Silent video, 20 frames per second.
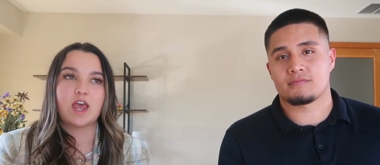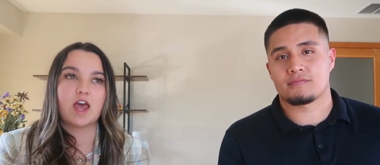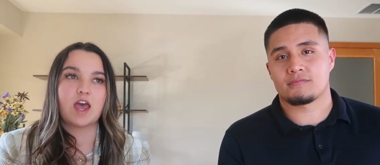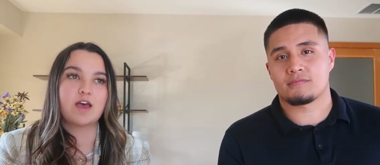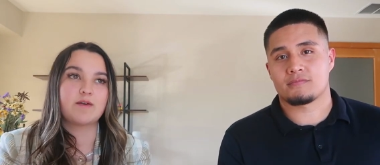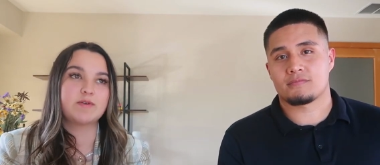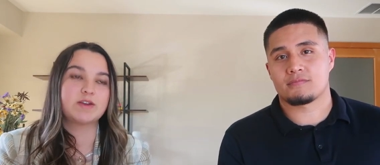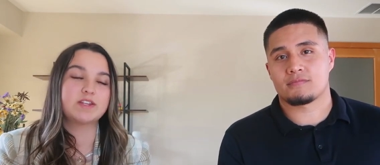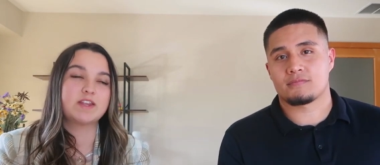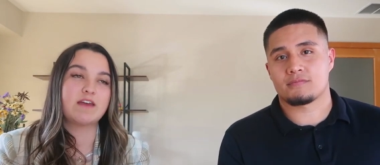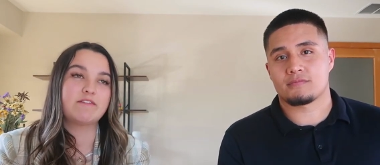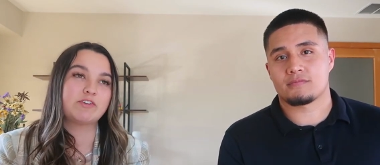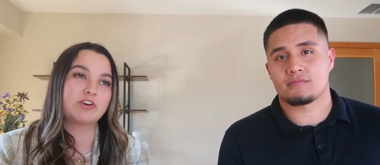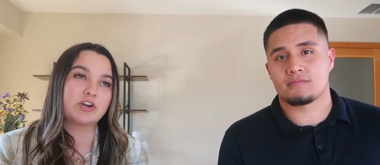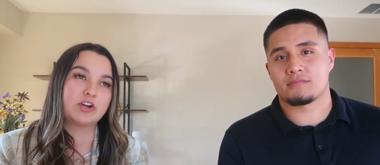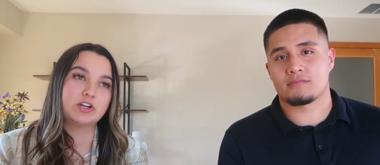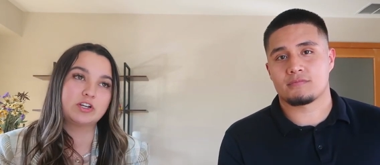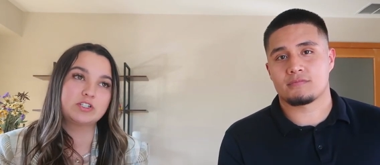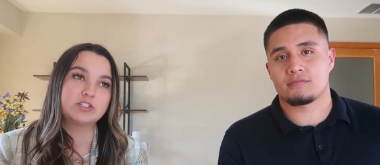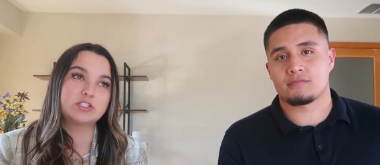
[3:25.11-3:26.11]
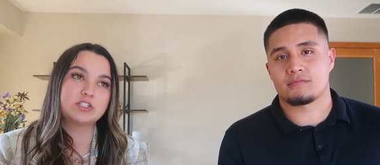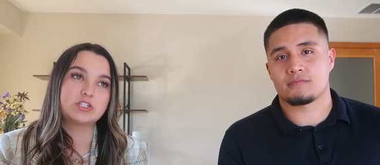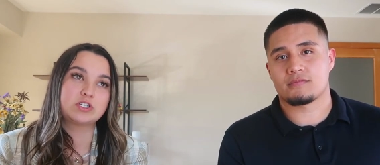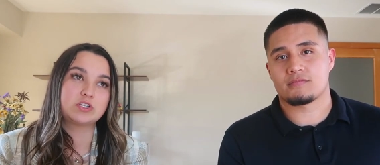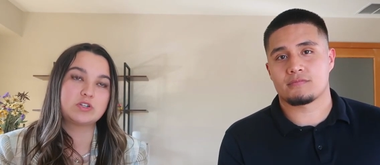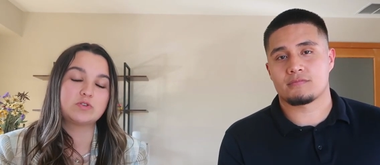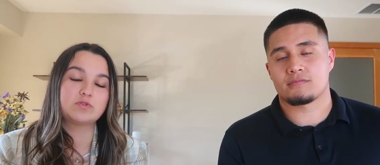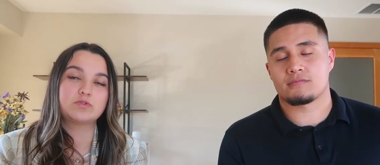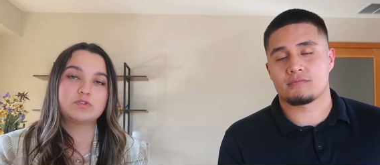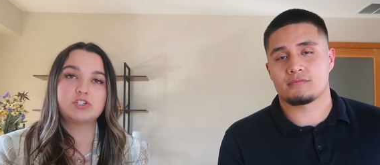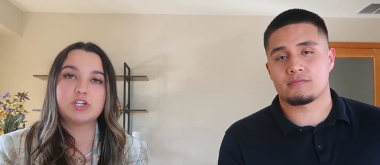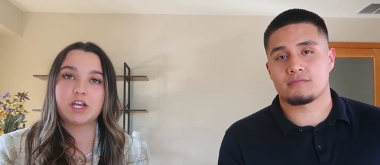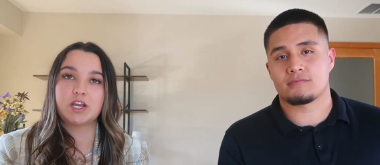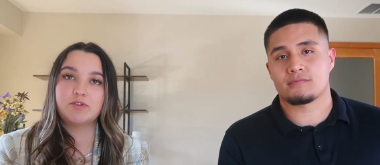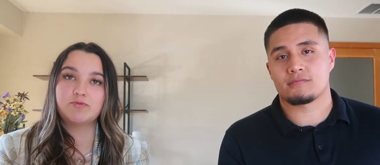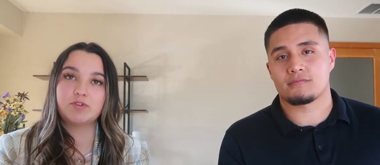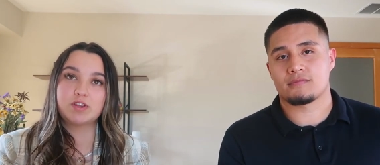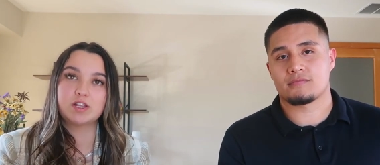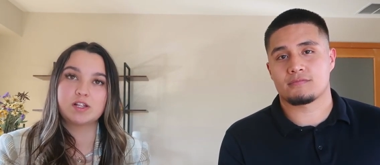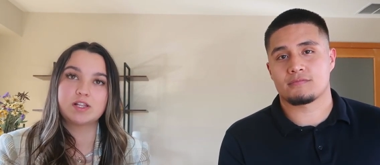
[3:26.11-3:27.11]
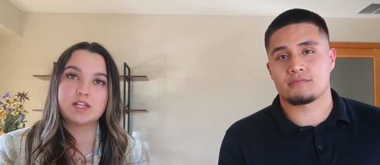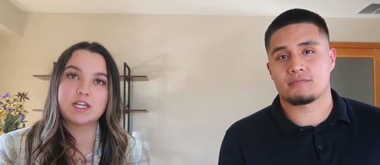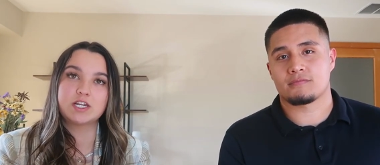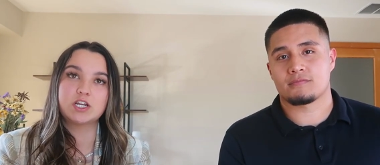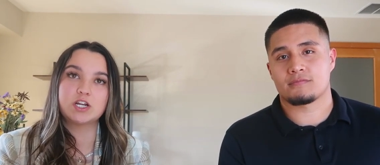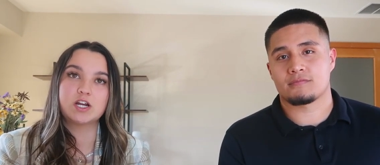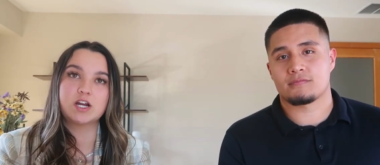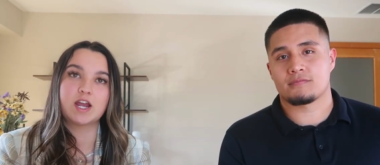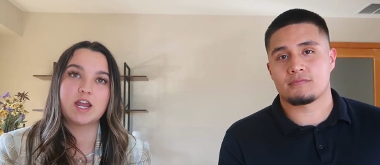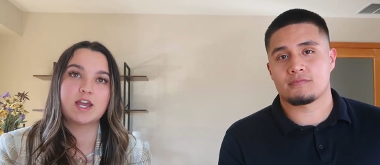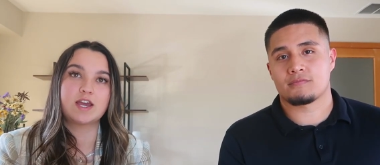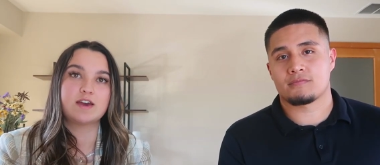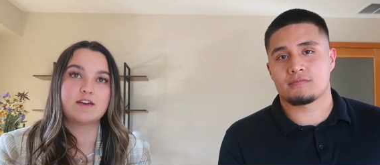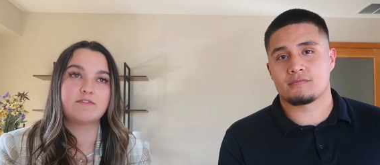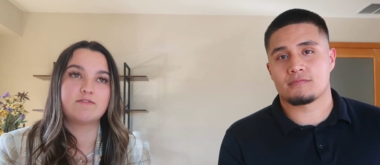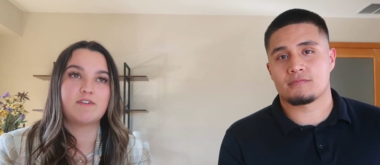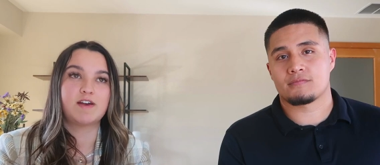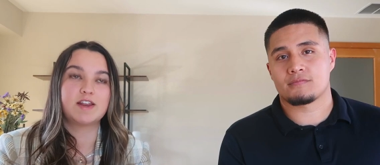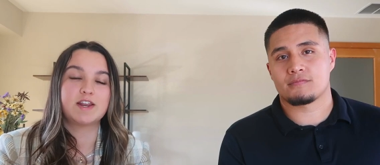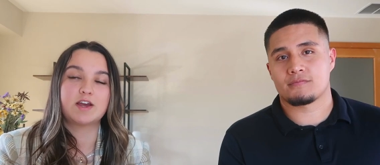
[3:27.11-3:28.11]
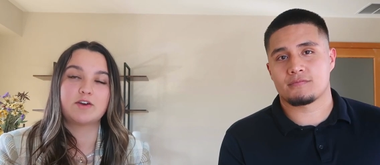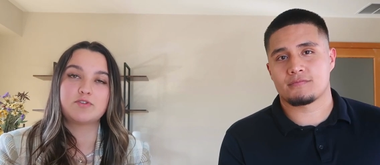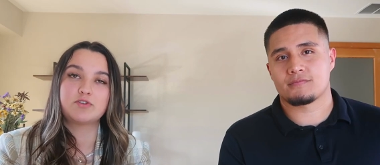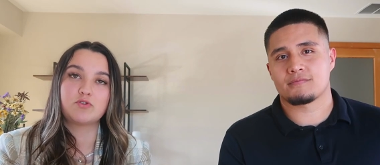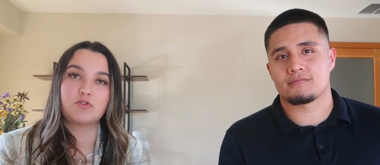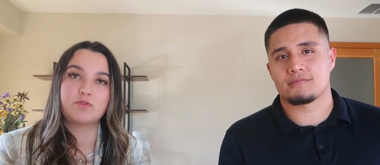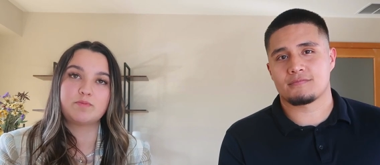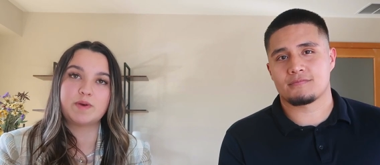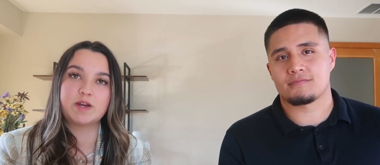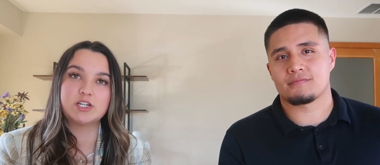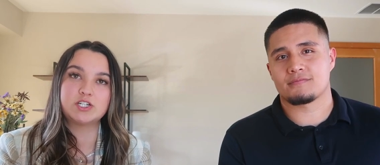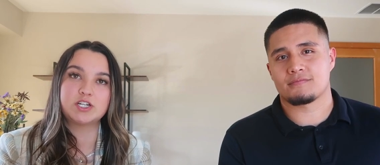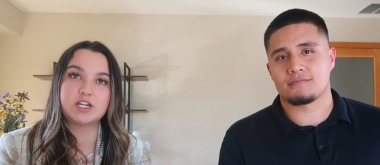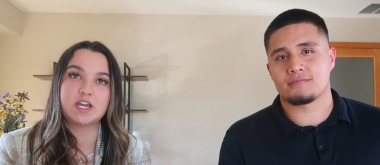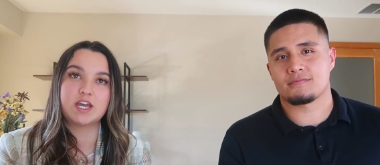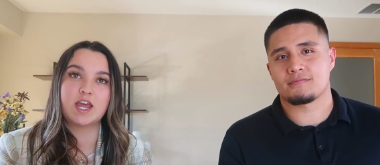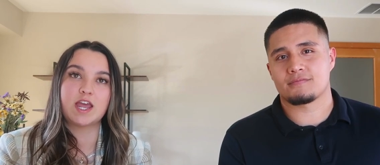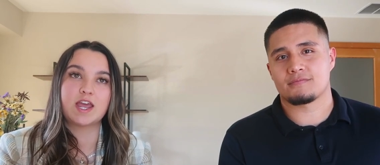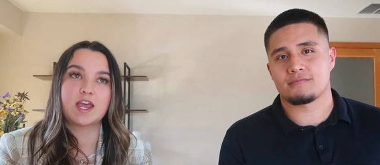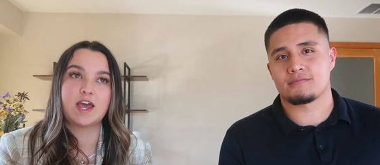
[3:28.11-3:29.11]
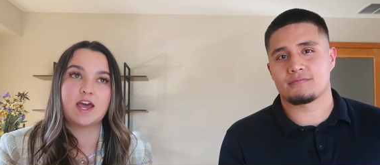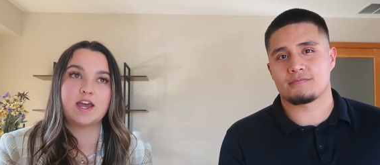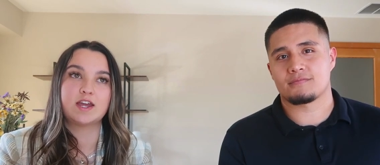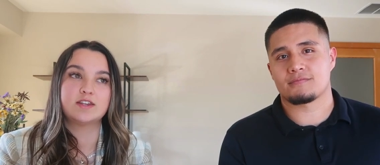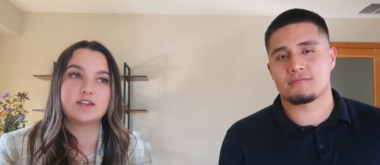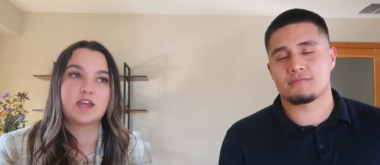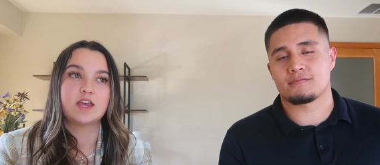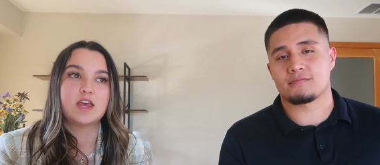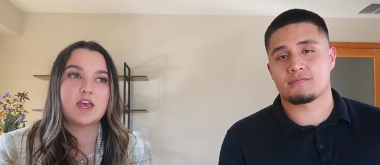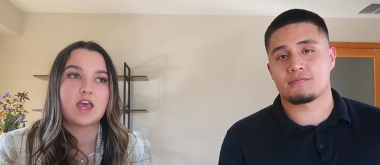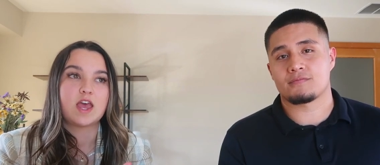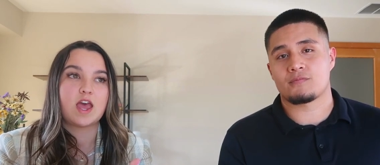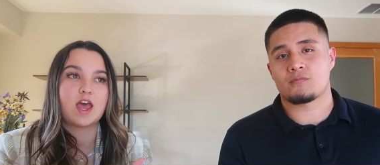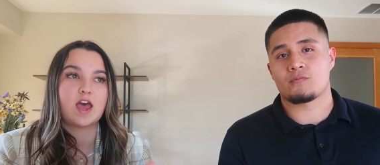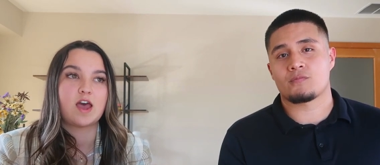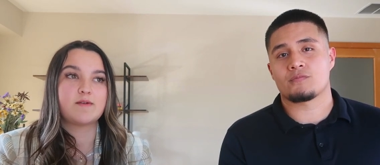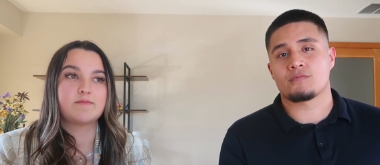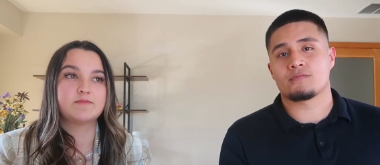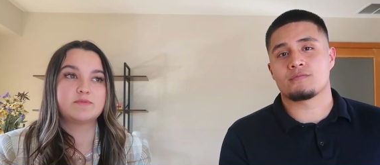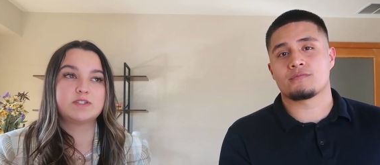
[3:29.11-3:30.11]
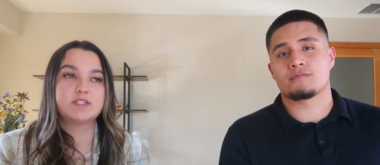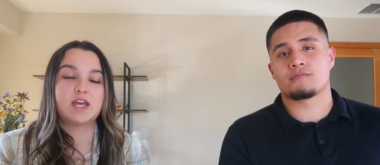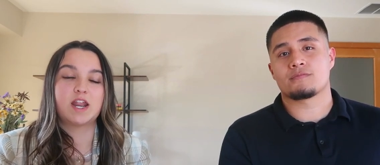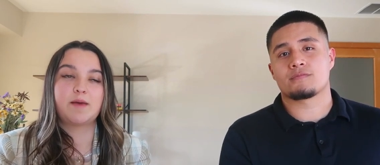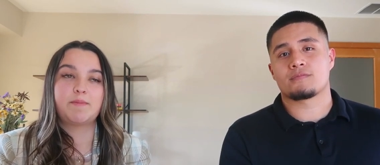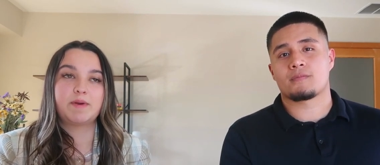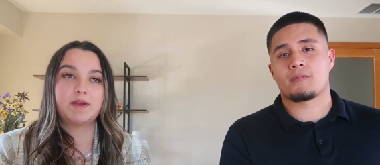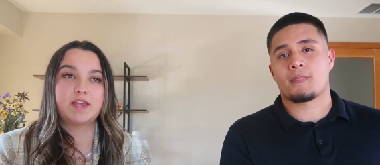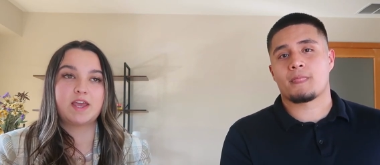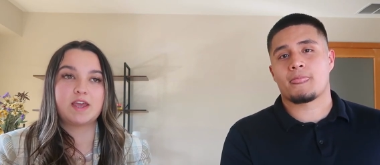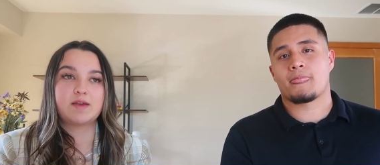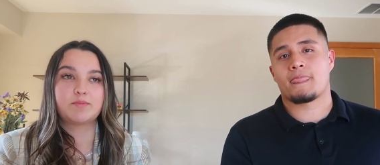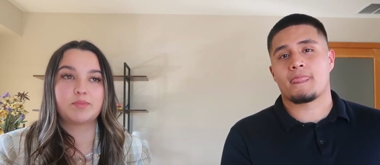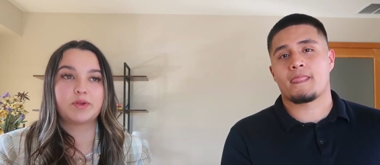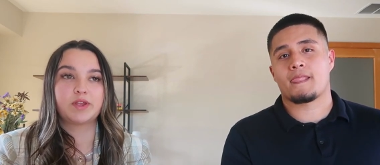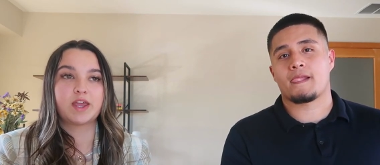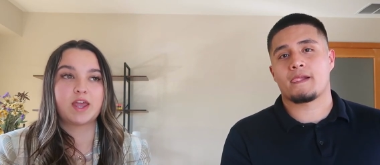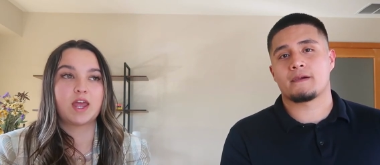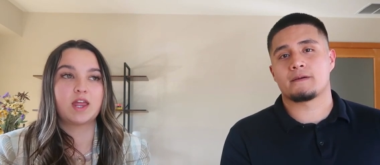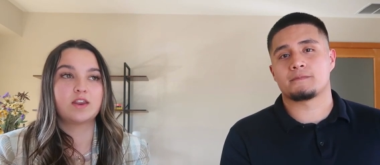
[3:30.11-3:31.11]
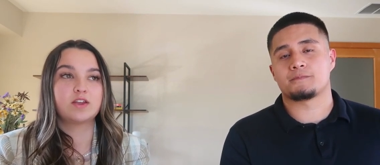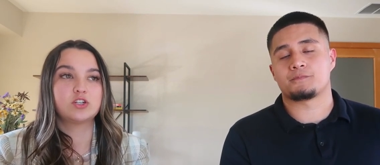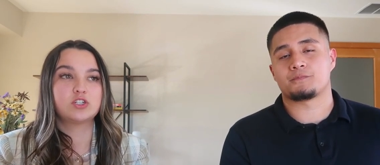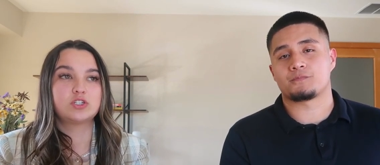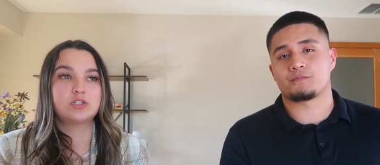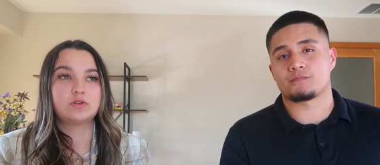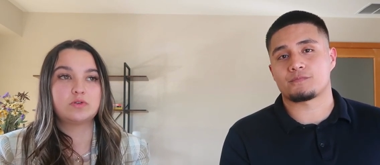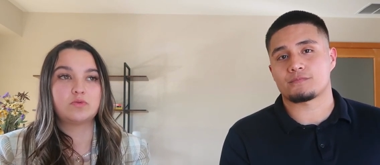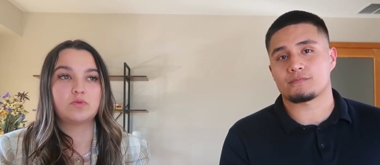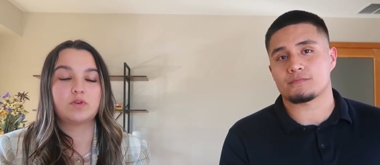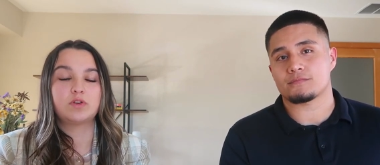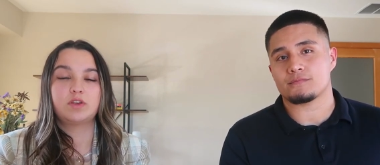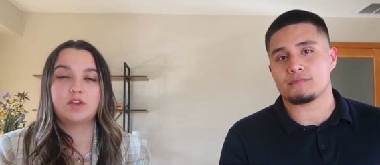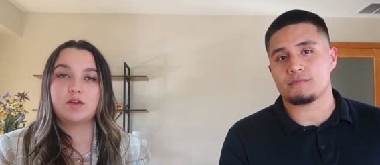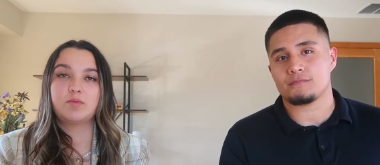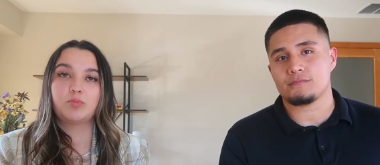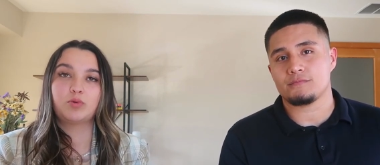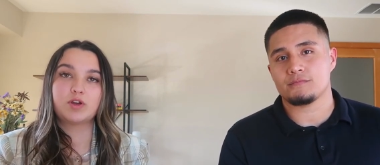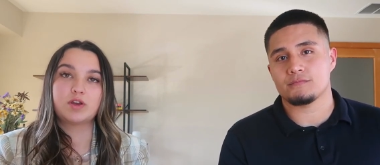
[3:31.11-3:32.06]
Speaker 1: um, it never hurts to check in with the lender and find out your budget and um, set up a game plan to get